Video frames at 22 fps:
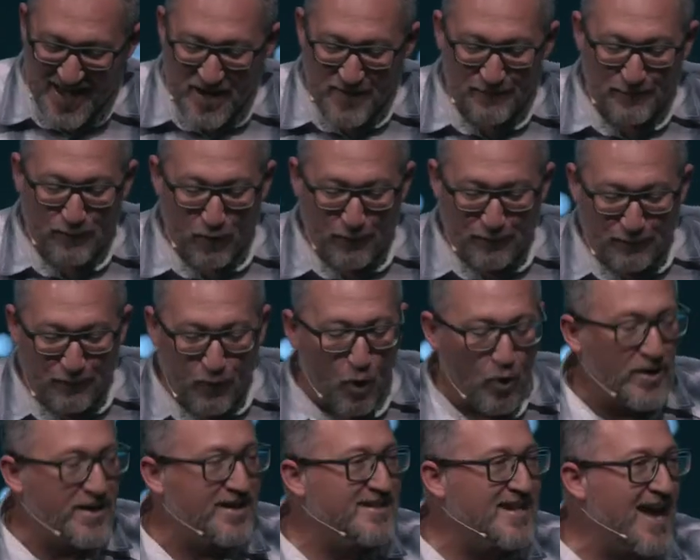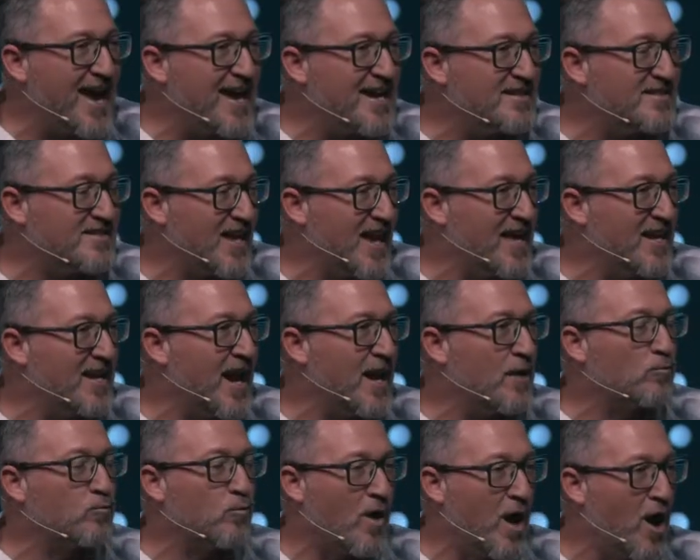For 40 days in
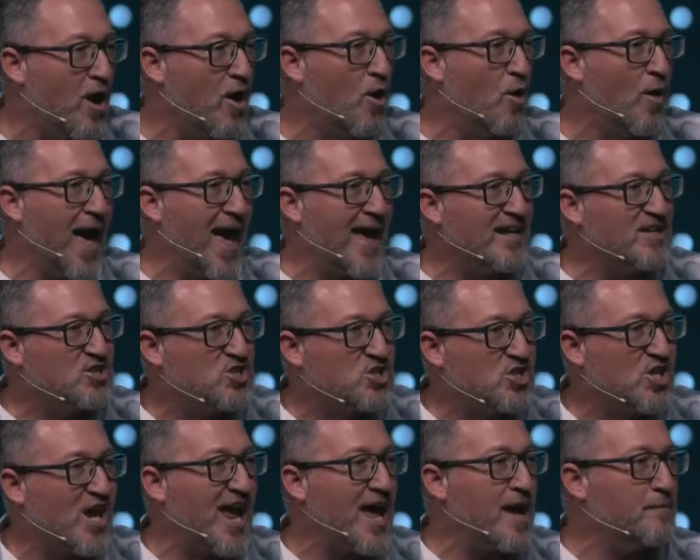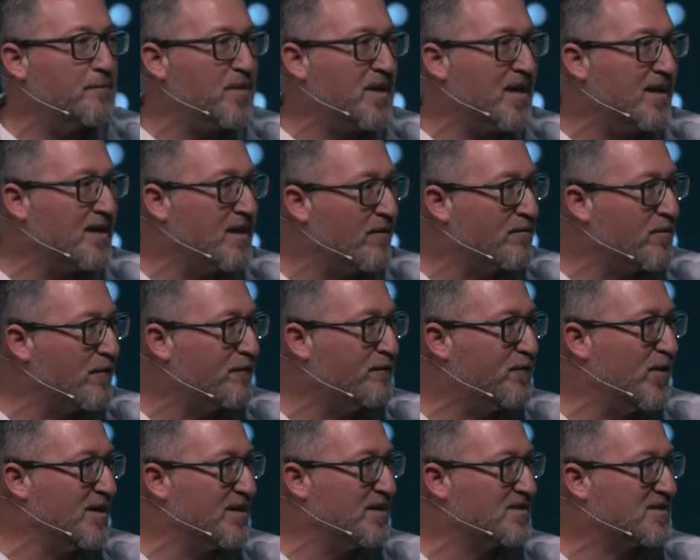a row, a champion of the
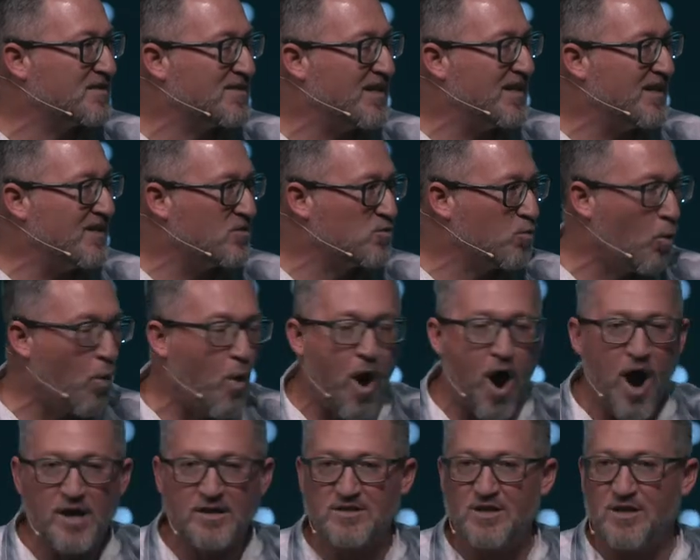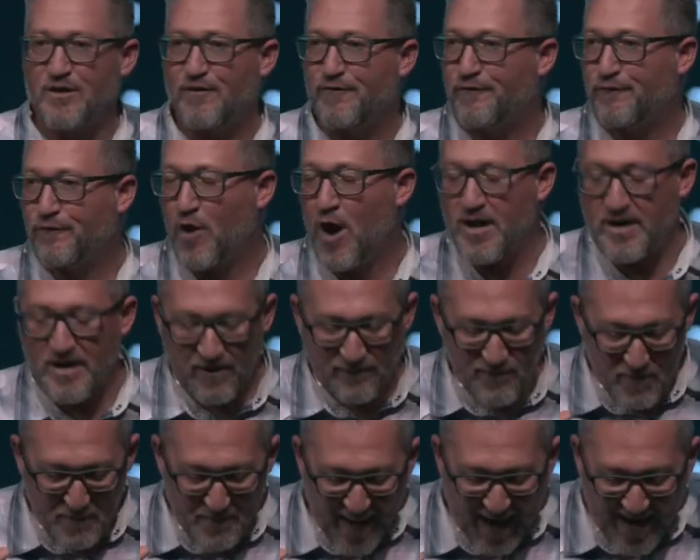Philistines walked to the front
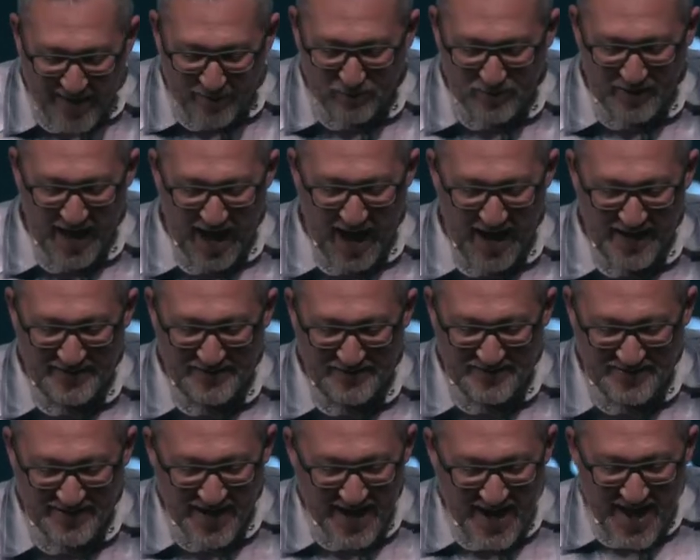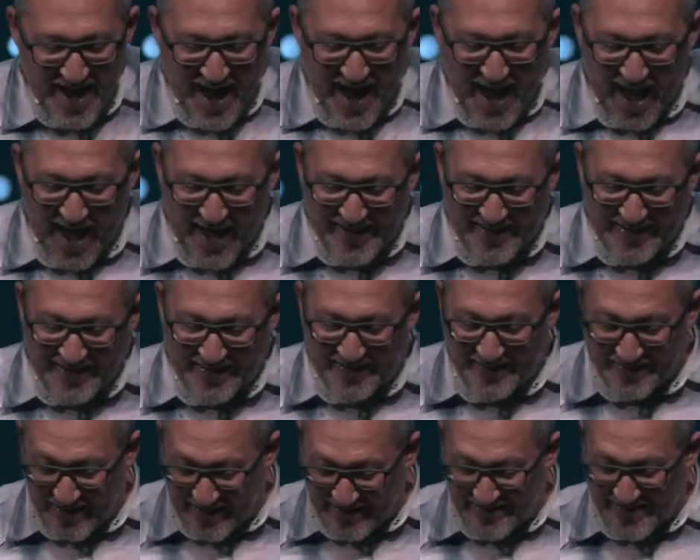of the battle lines, and he,
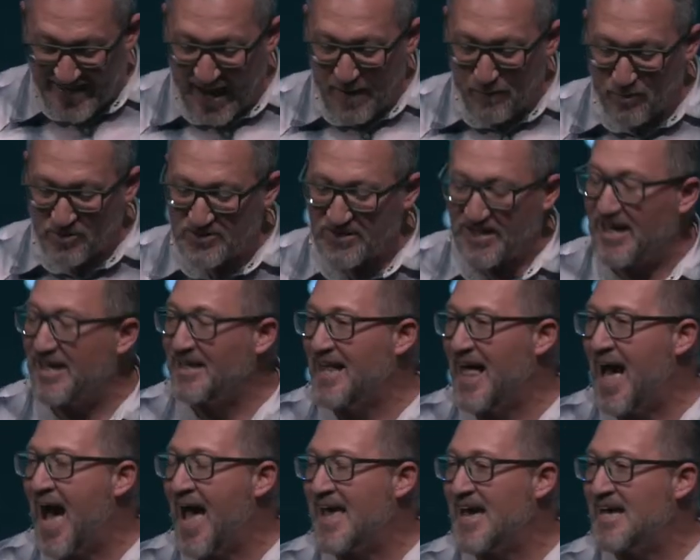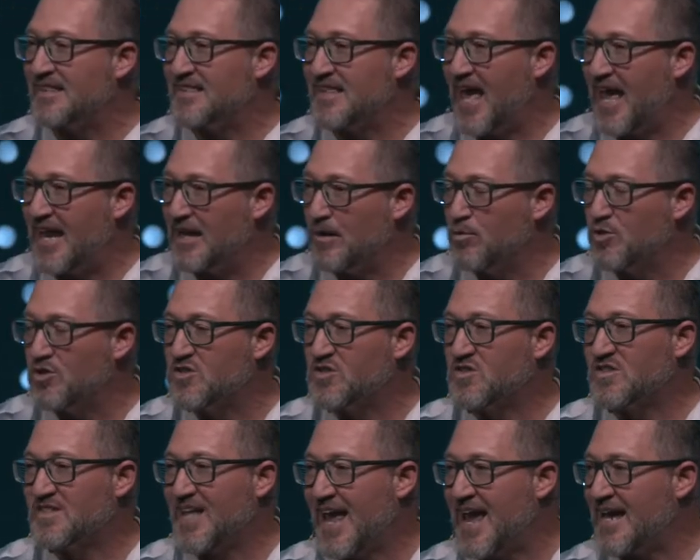his name was Goliath, and he would
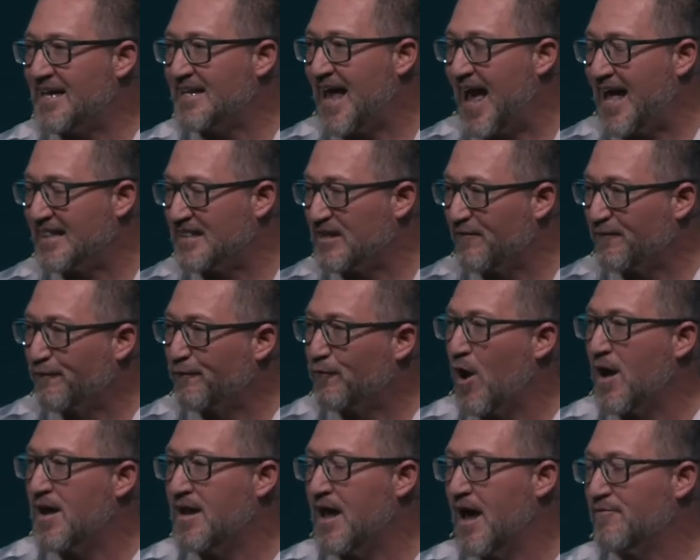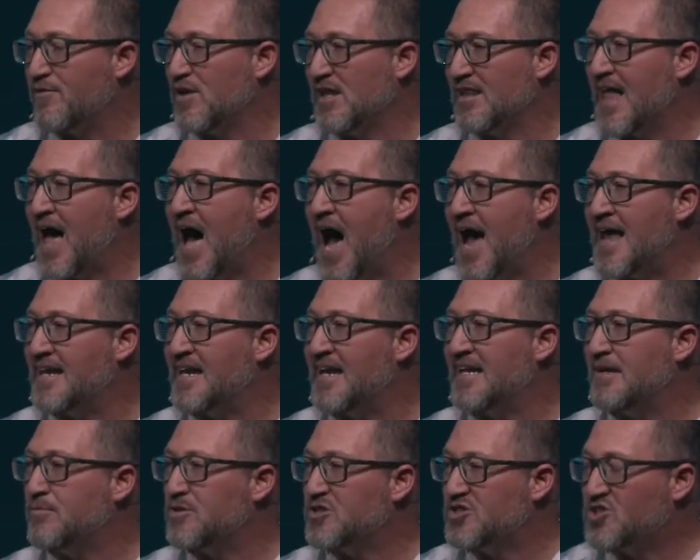stand at the front of the line
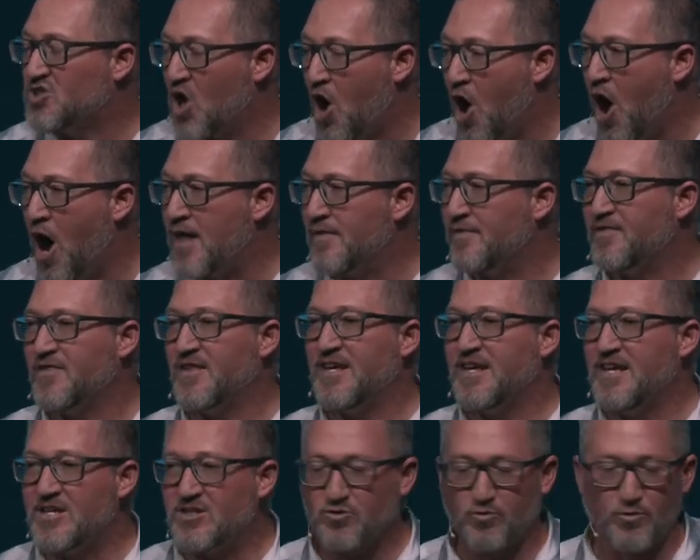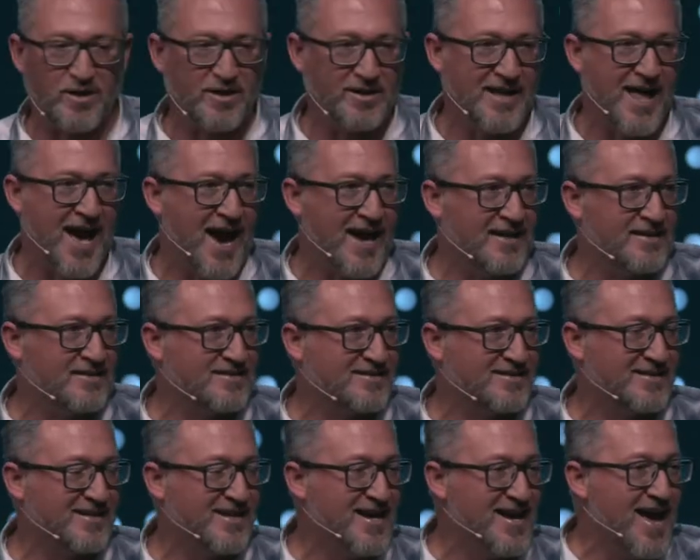and he would taunt the
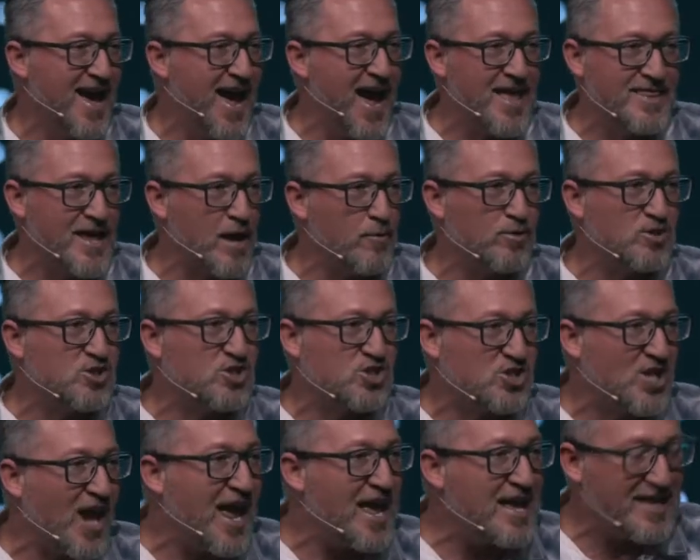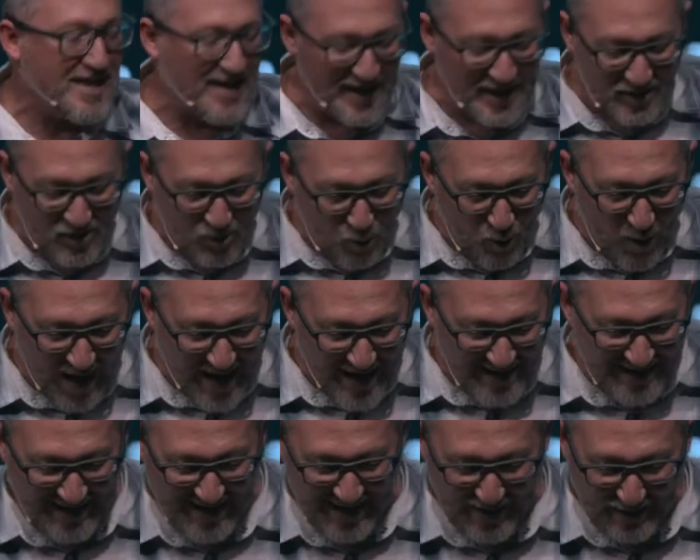Israelites, and they would shake and
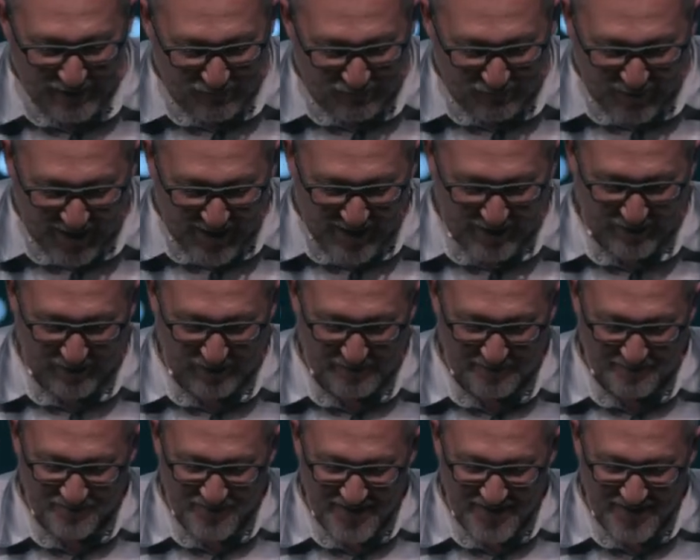quake in fear.